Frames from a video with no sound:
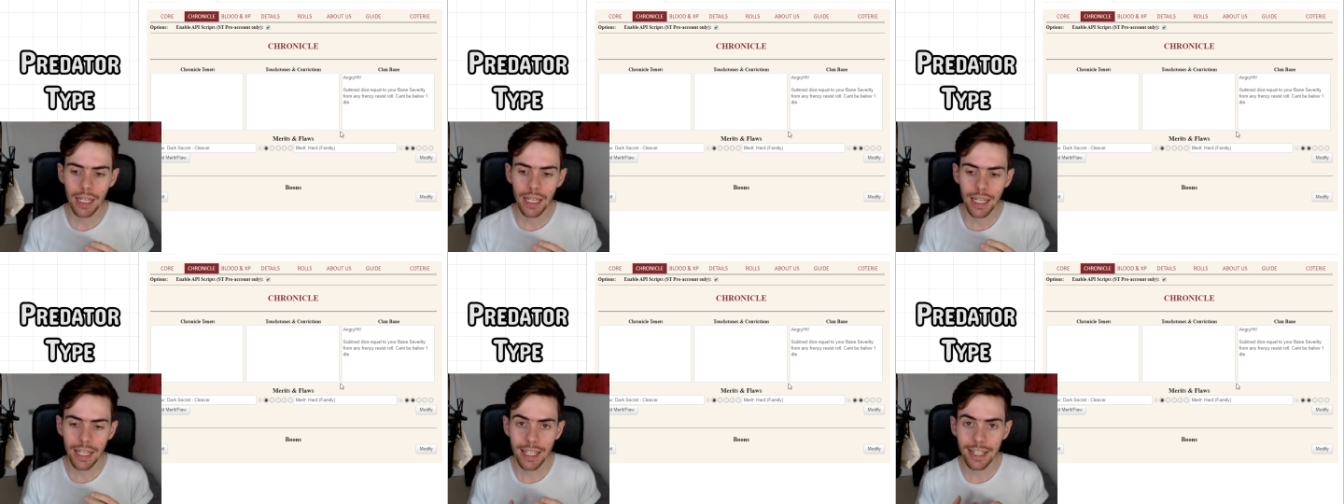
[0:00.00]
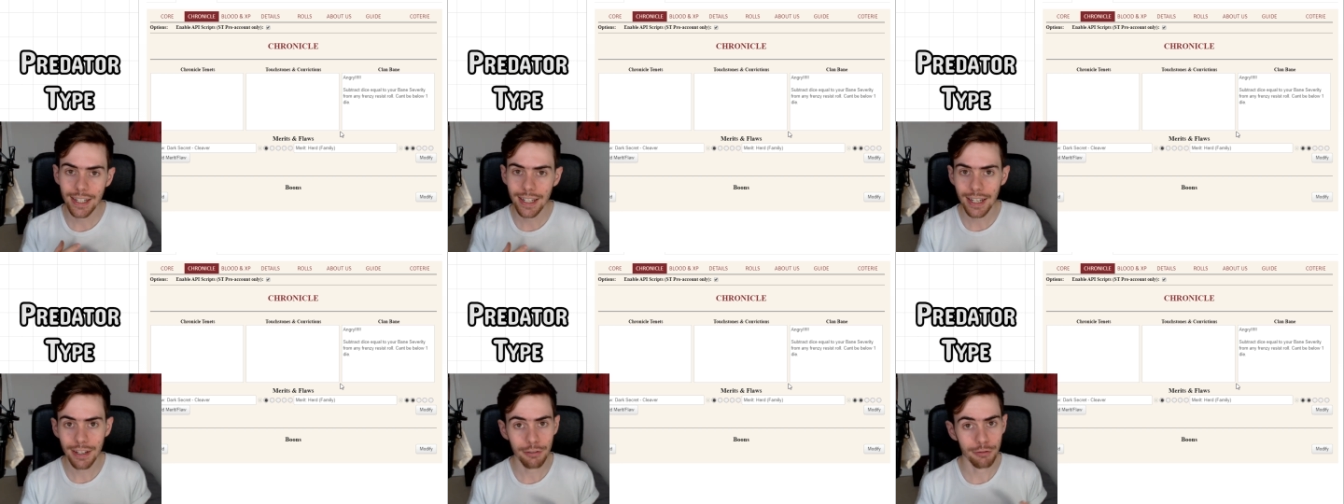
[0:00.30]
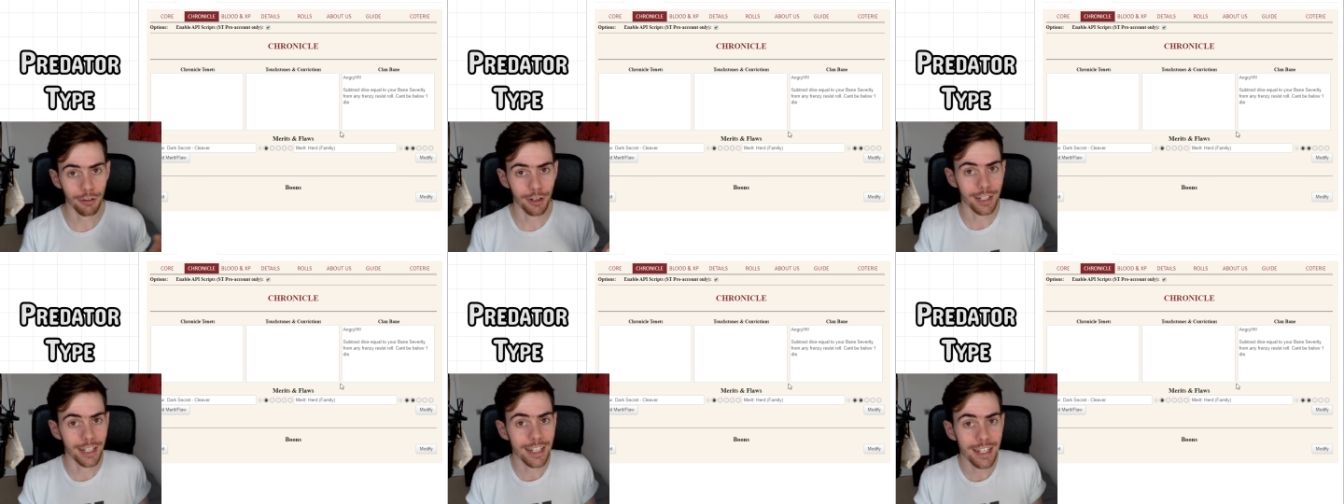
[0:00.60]
in a
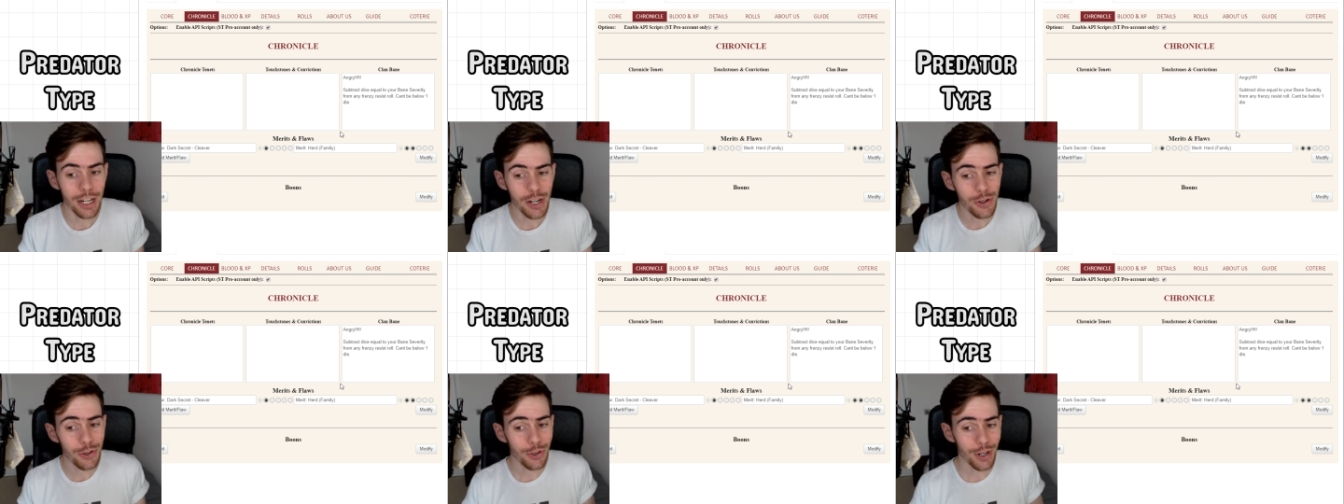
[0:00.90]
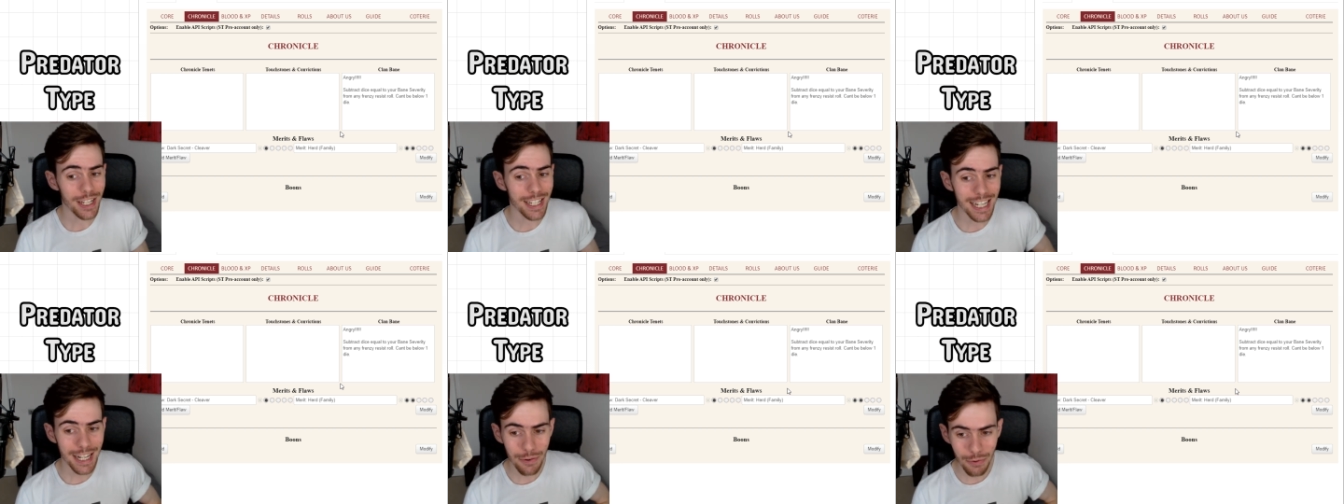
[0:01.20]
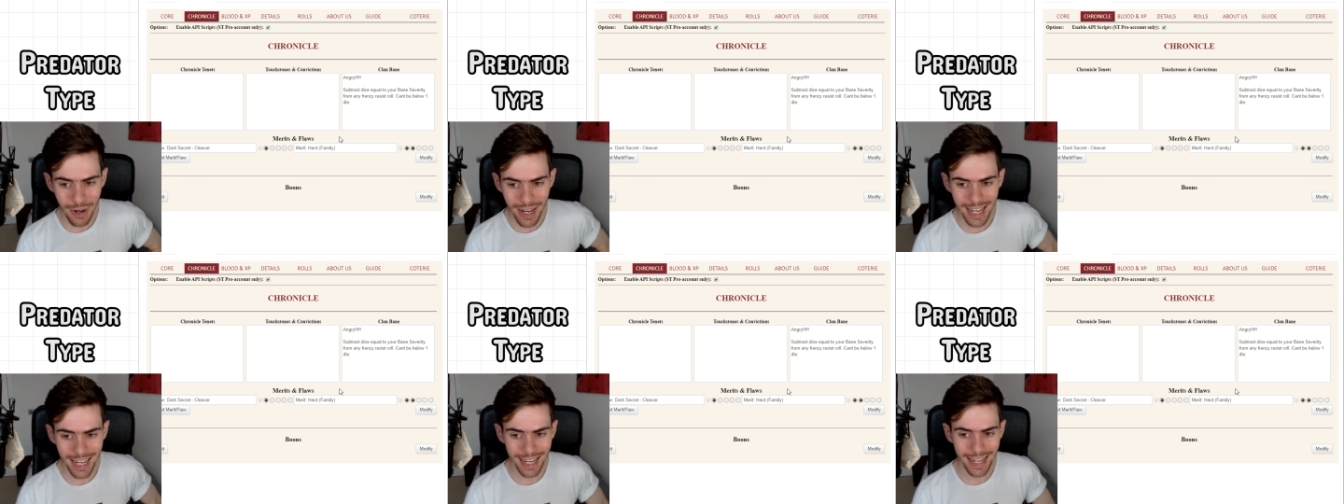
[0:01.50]
fun and interesting
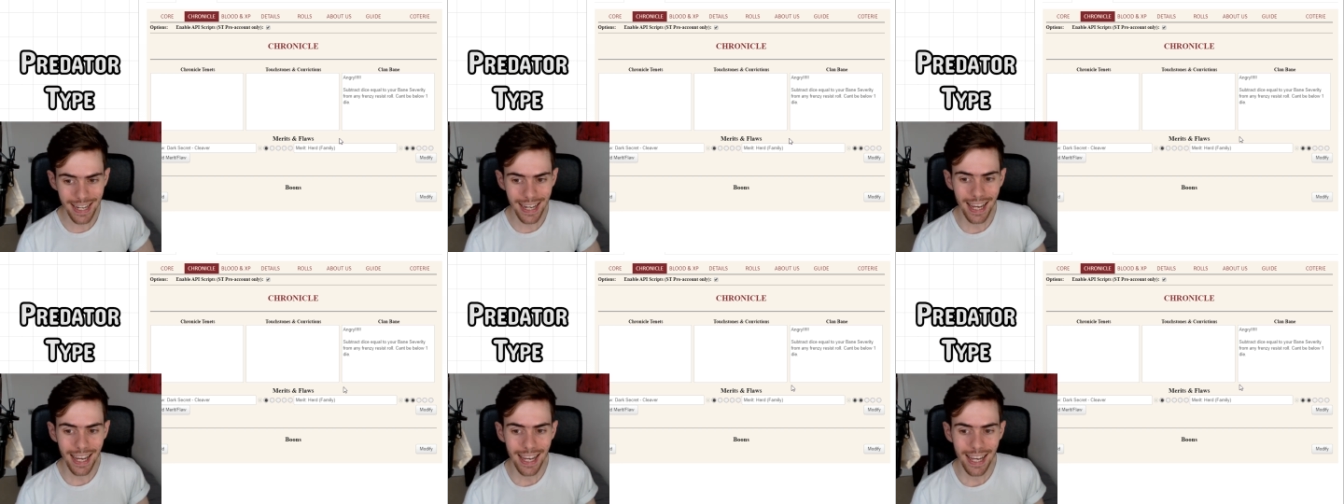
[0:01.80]
way.